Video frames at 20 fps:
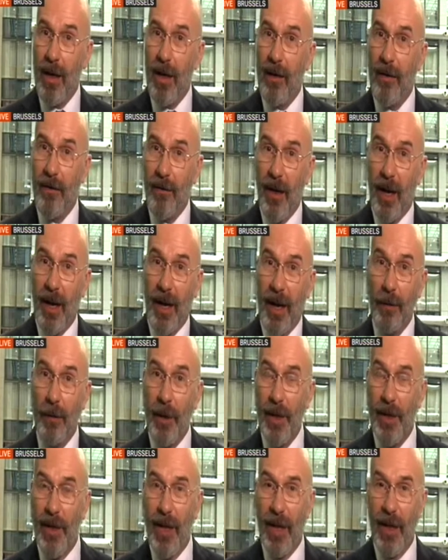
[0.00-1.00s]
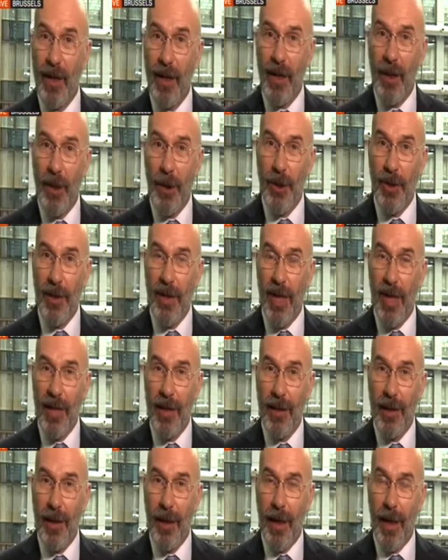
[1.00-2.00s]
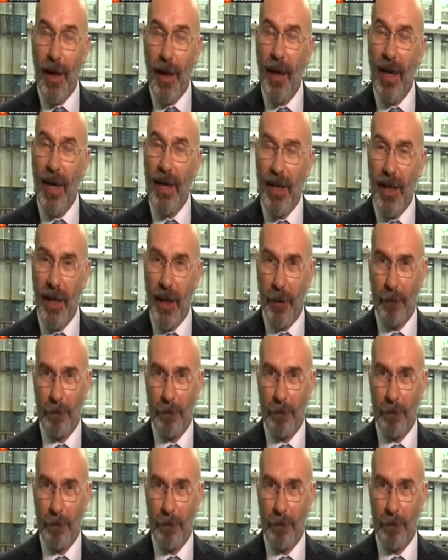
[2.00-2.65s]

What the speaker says: finally reach their conclusions later today. Back to you.